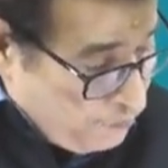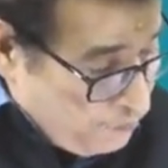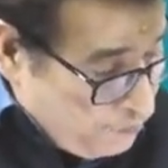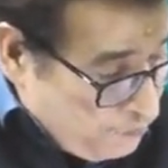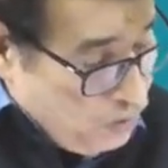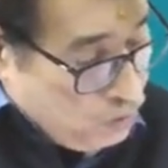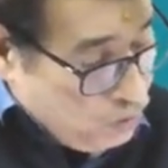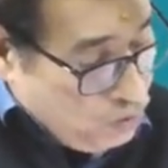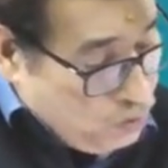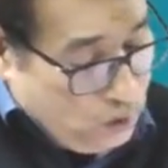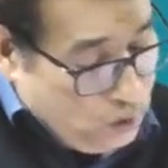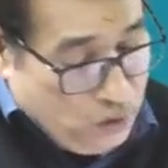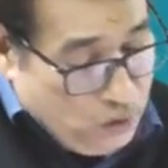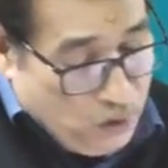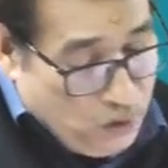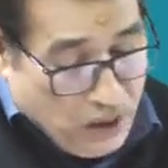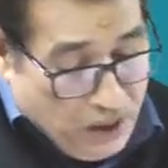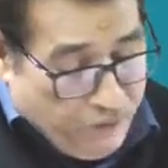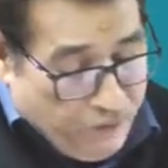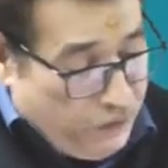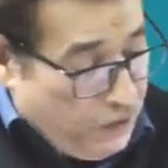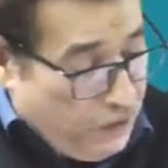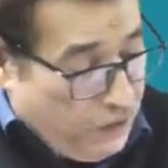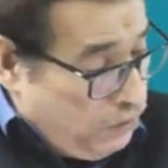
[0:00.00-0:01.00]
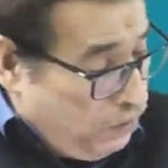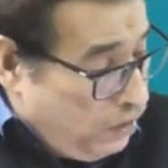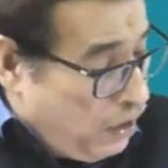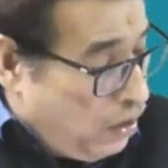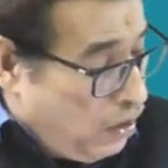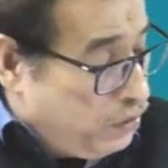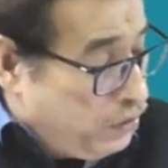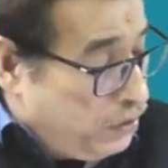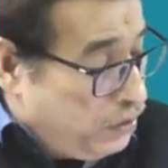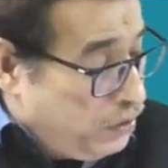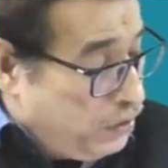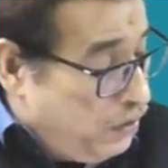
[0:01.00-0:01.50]
So you have found
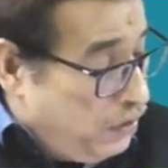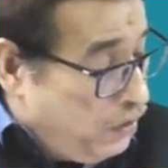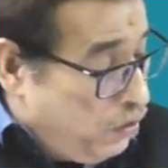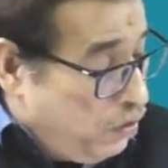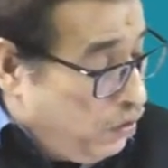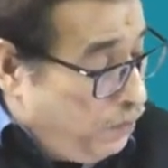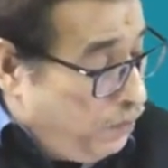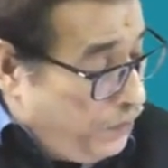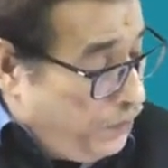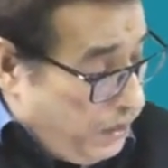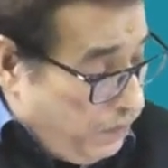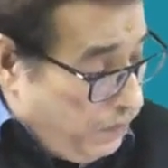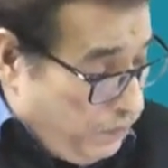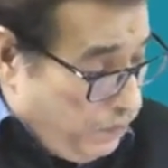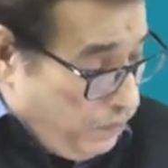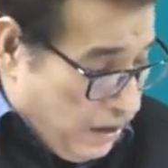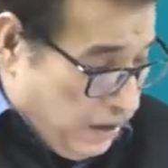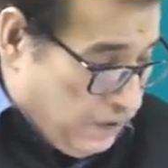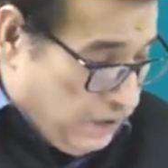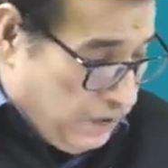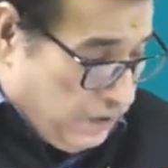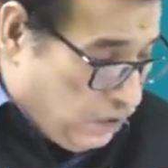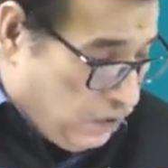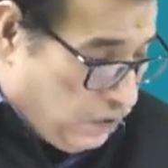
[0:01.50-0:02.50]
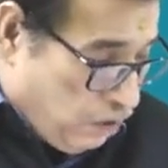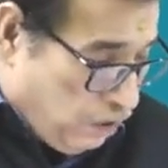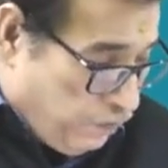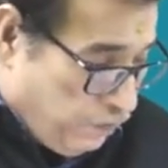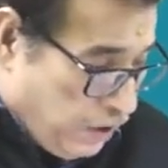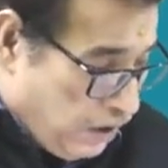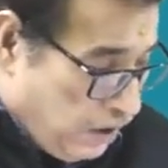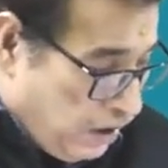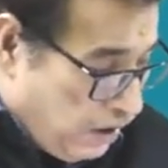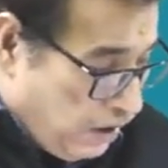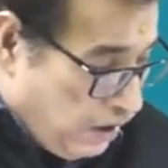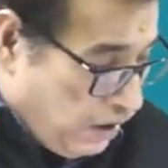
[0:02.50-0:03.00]
out the opening balance of the
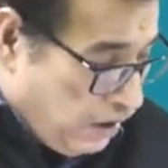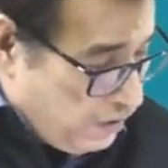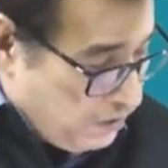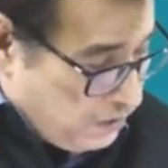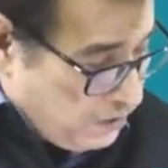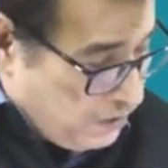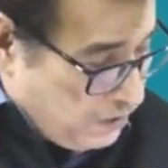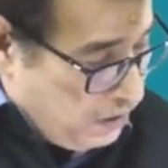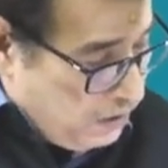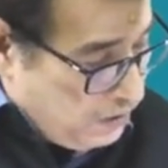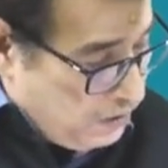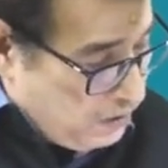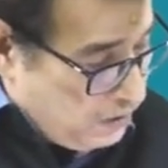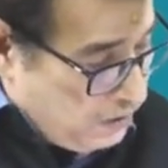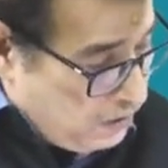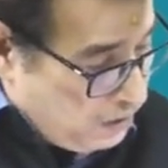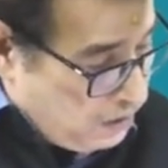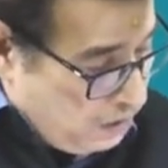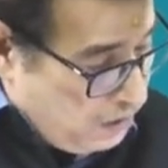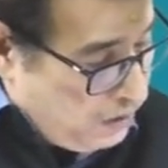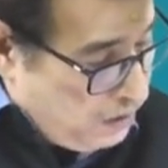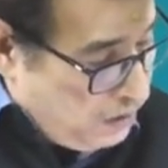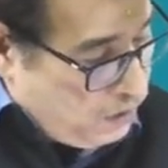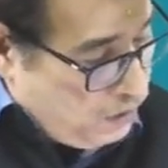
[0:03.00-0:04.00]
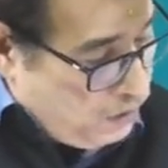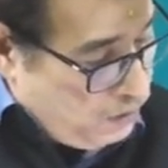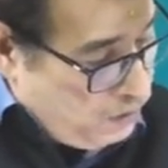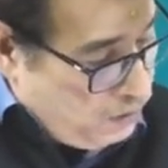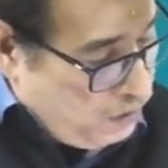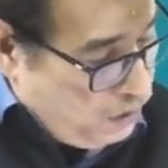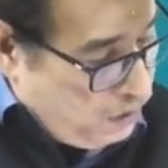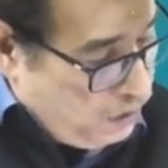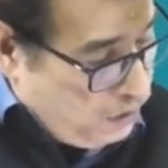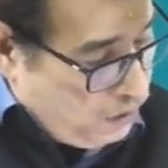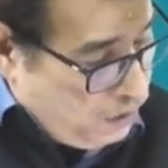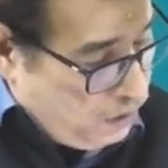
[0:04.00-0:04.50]
debtors. Is it clear to you
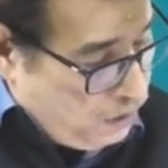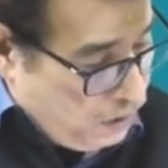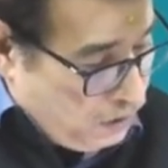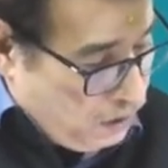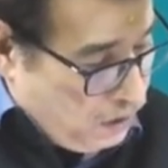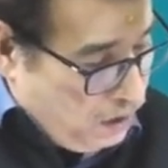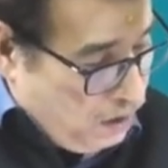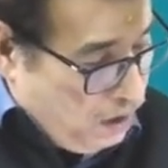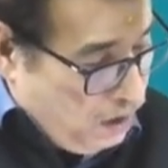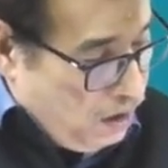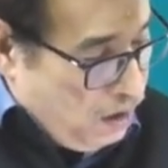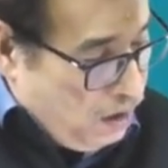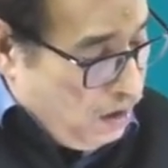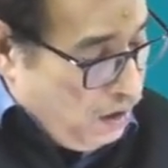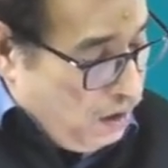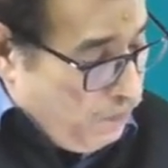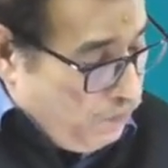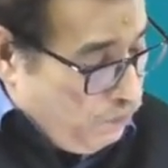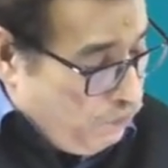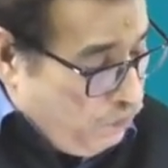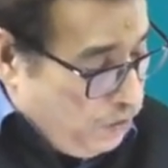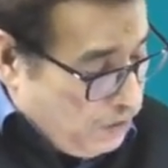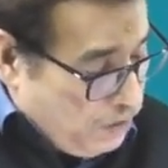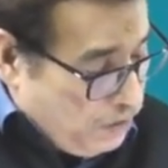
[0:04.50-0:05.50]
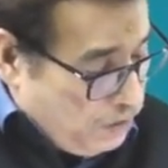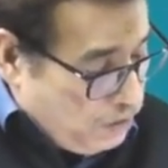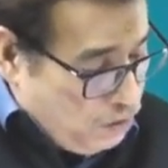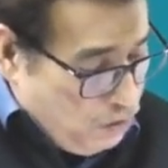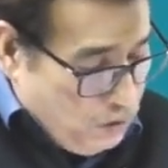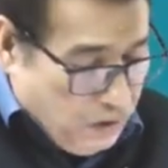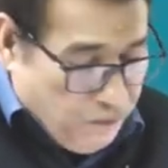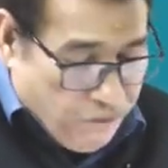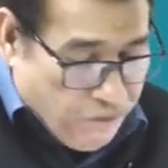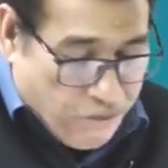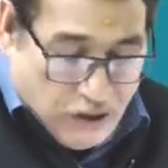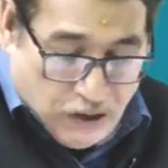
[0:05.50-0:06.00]
or not? Once you
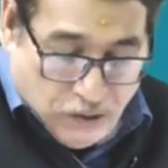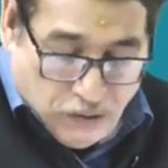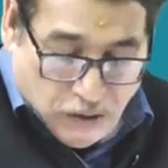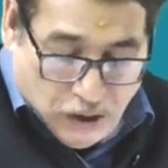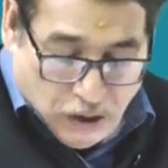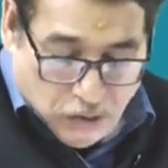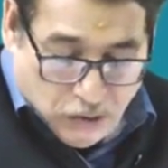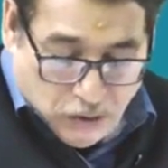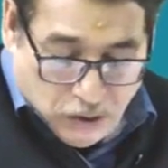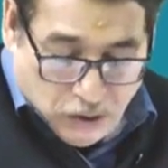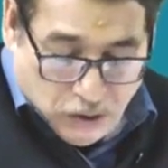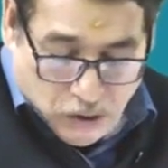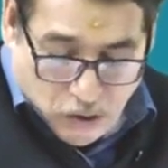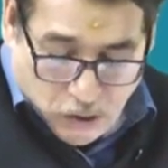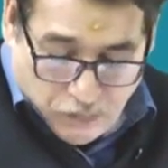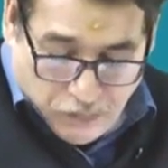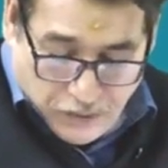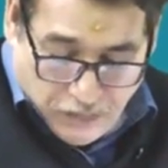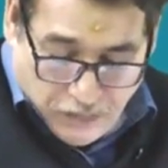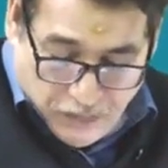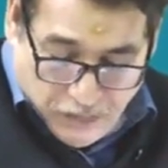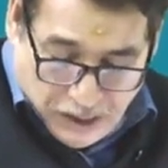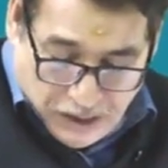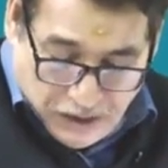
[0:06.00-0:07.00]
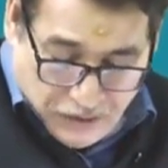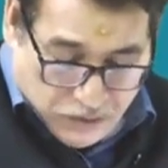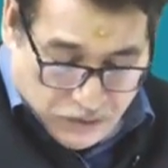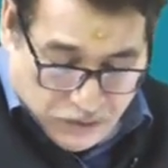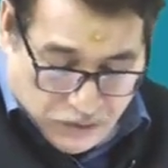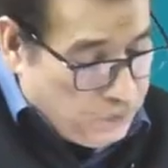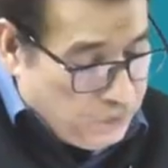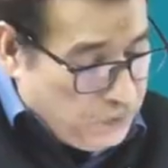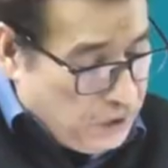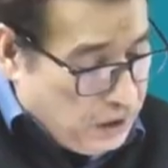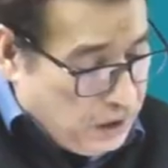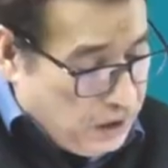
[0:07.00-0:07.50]
have found out the opening balance
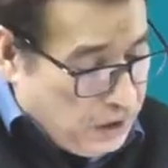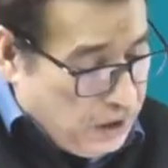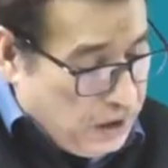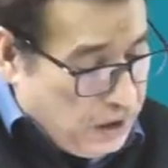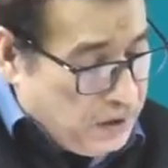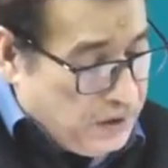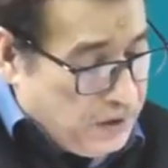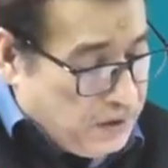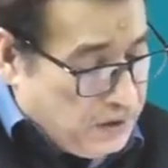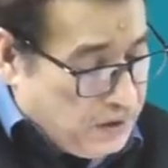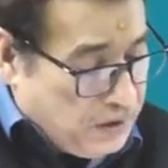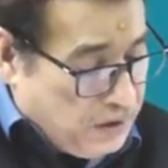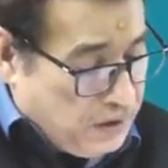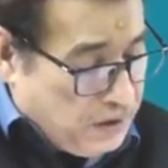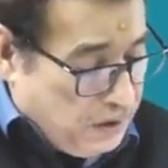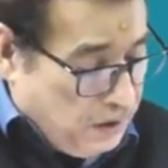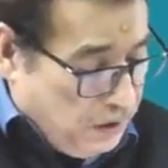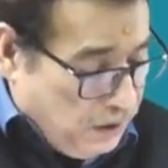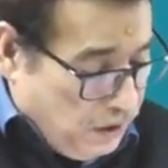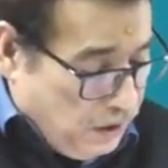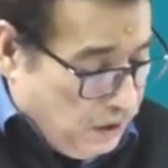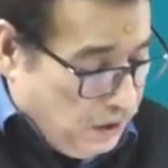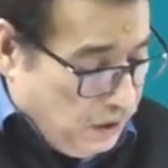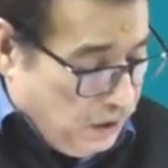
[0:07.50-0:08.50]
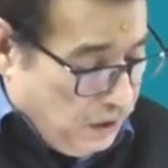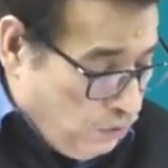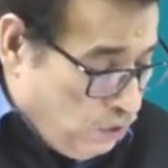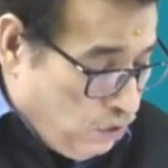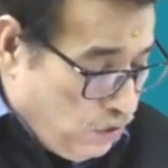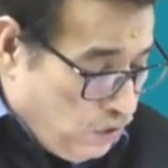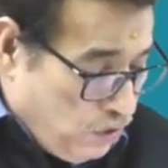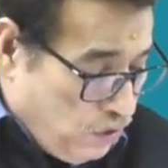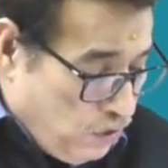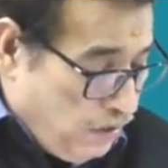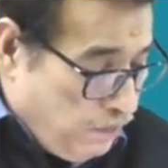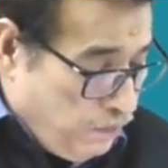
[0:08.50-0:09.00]
of the debtors, now you
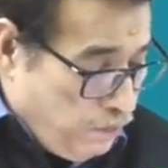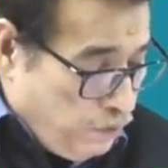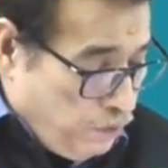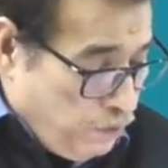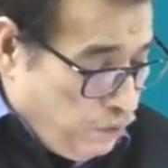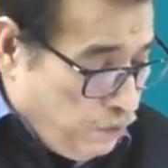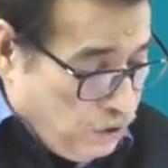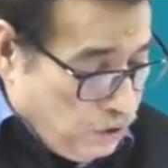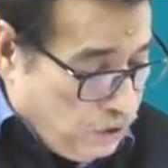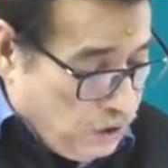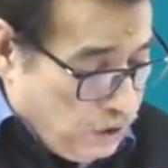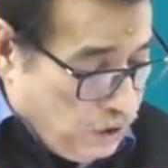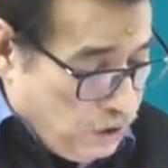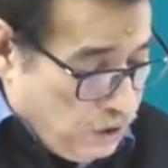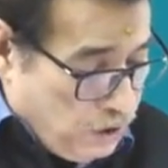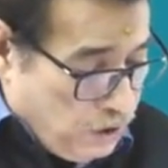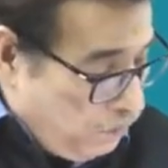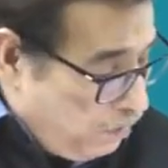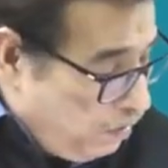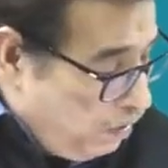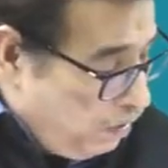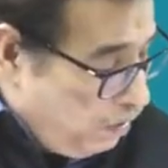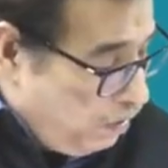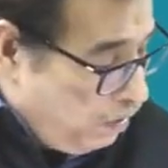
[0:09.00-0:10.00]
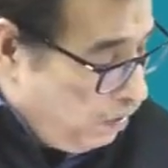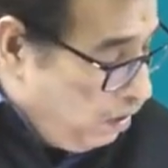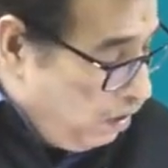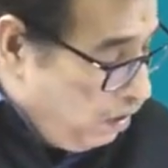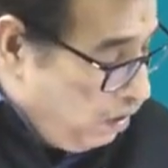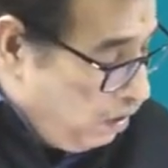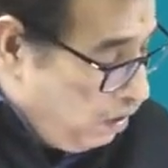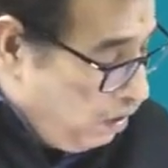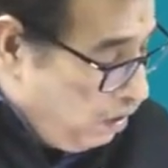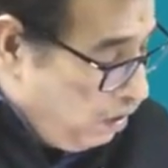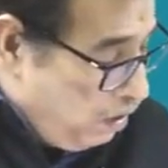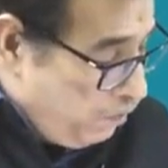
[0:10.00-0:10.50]
are in a position
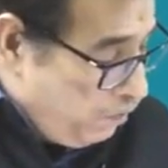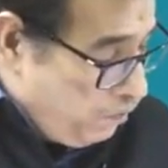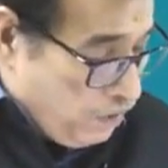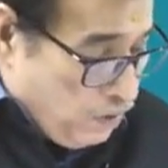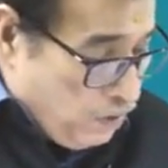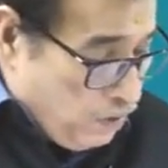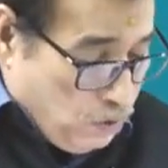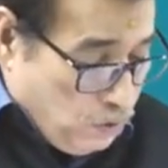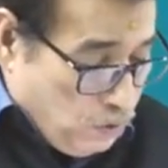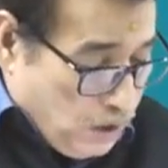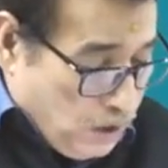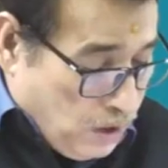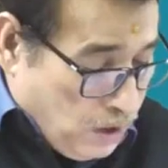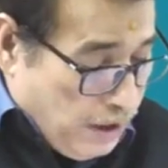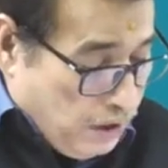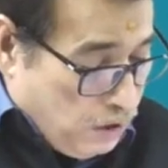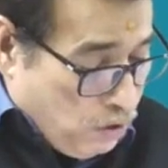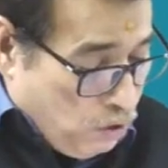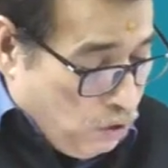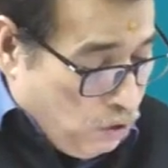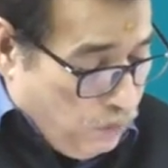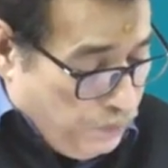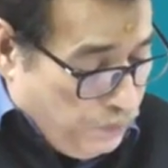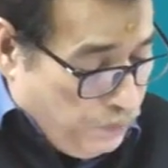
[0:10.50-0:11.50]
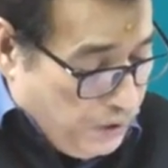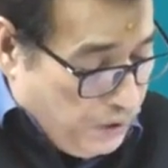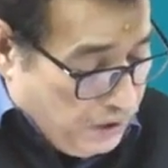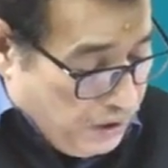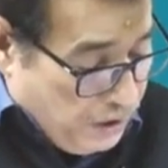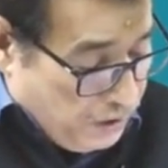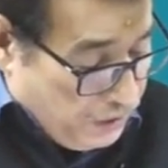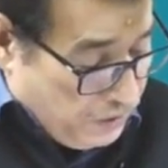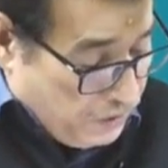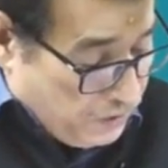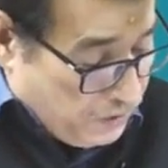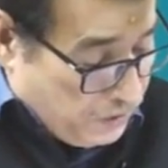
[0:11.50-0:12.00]
to write opening
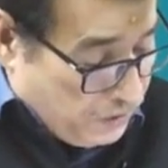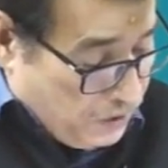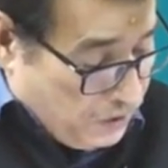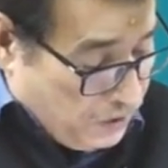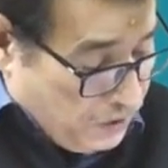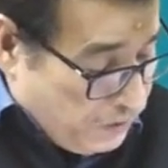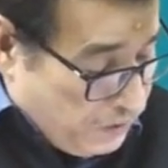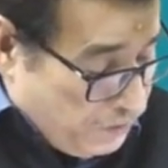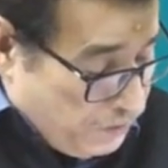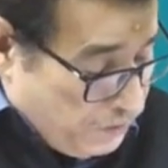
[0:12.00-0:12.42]
debtors here.